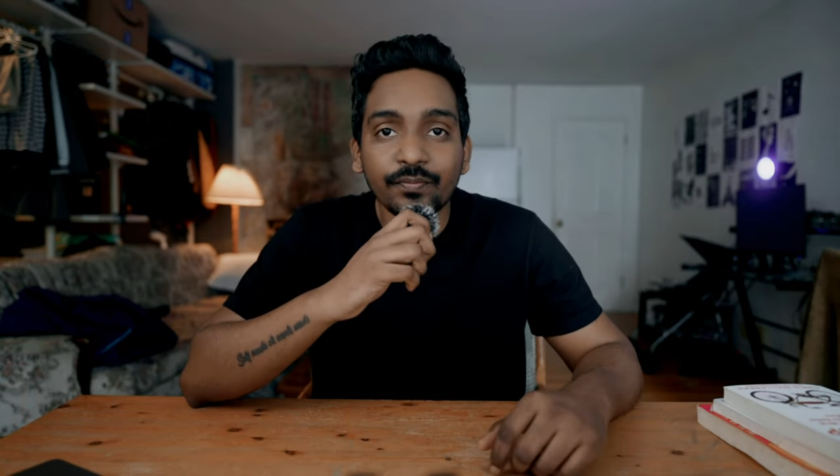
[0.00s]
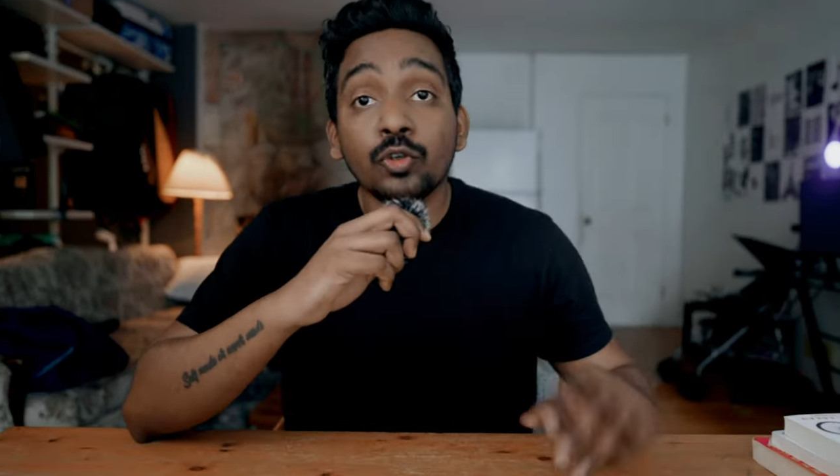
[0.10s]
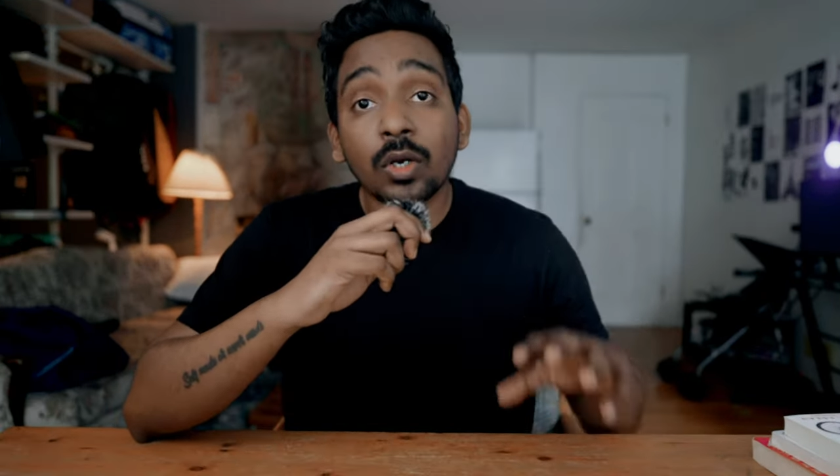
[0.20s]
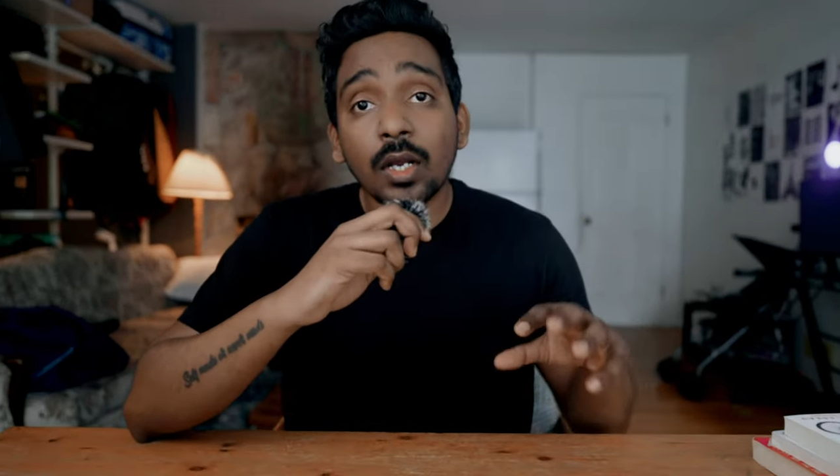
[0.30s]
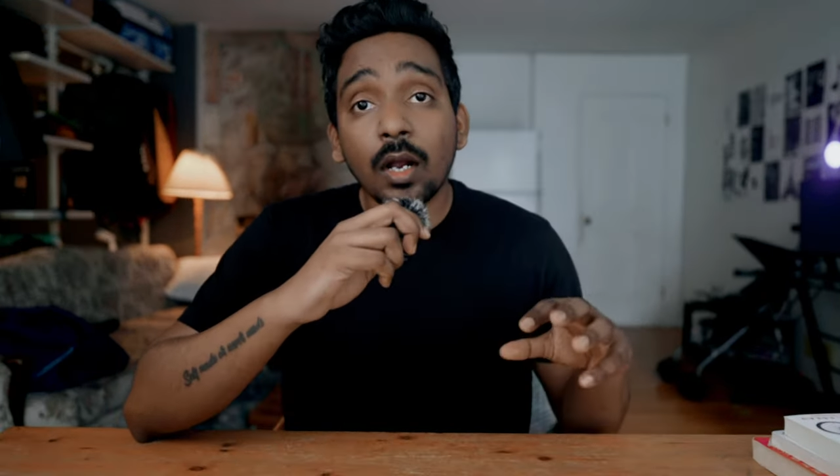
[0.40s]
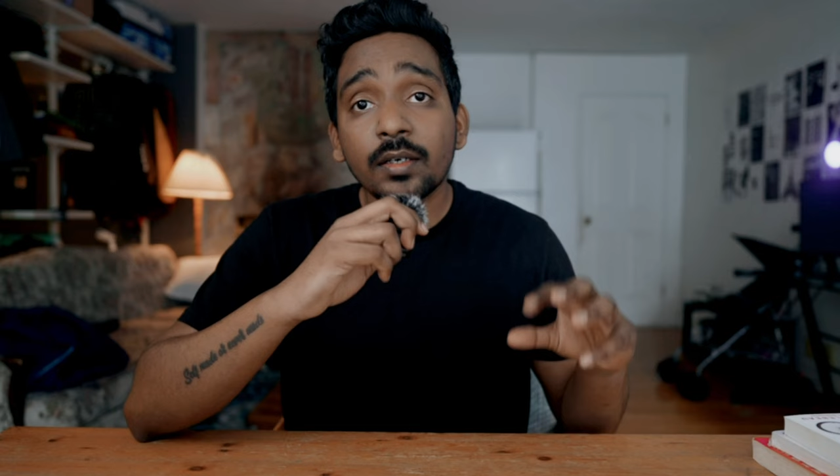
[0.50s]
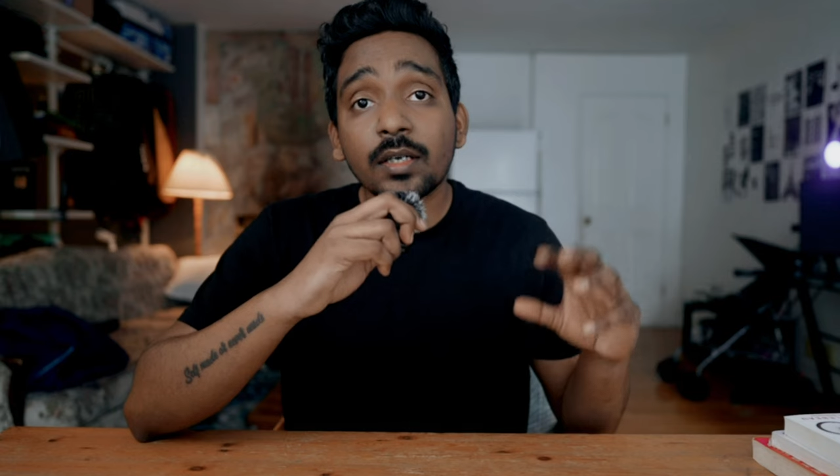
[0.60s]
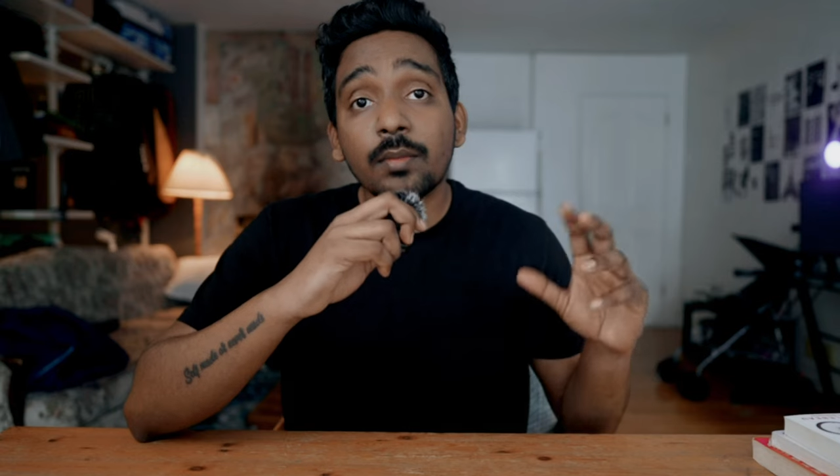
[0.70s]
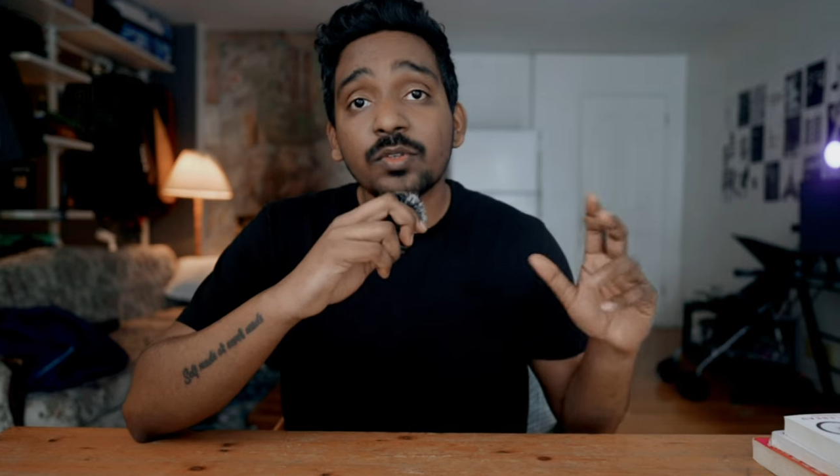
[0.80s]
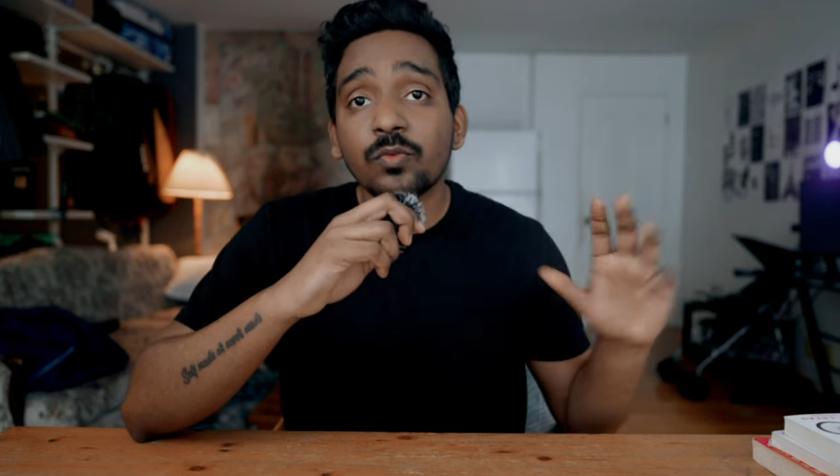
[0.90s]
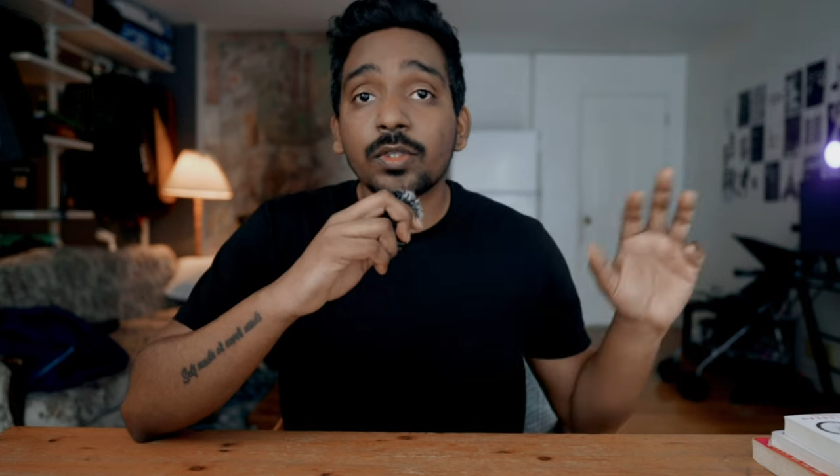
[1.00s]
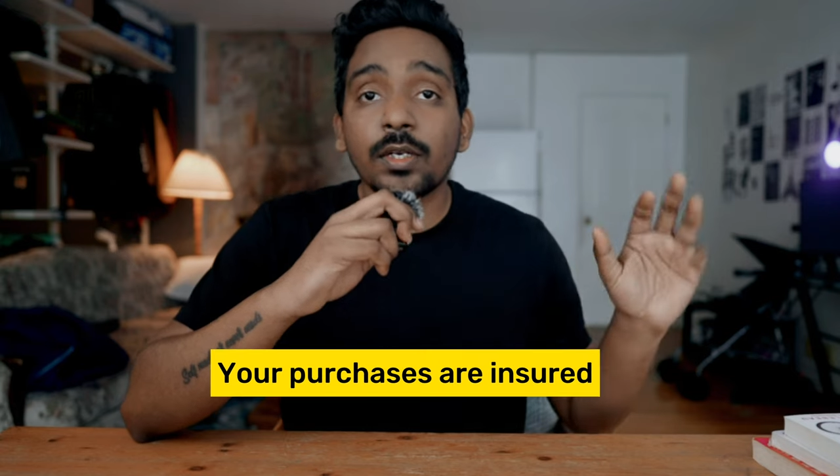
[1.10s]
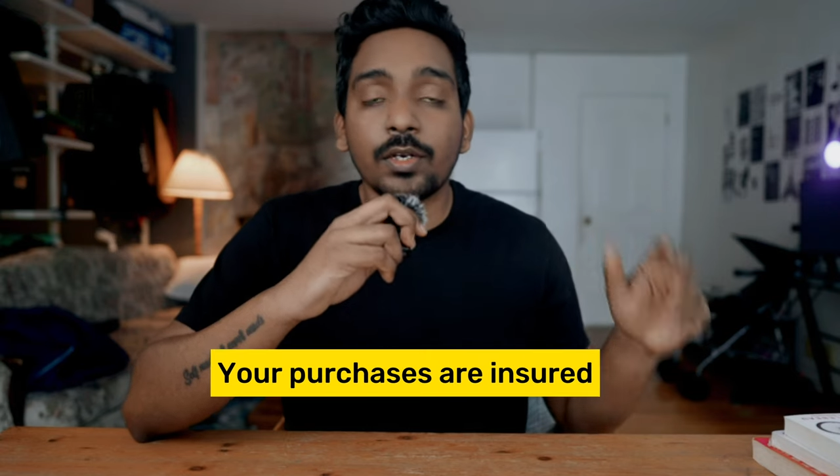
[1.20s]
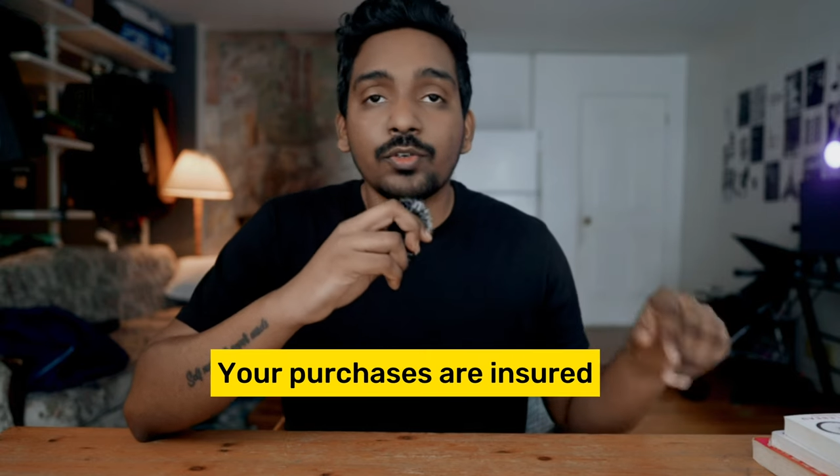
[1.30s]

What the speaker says: Your card comes with an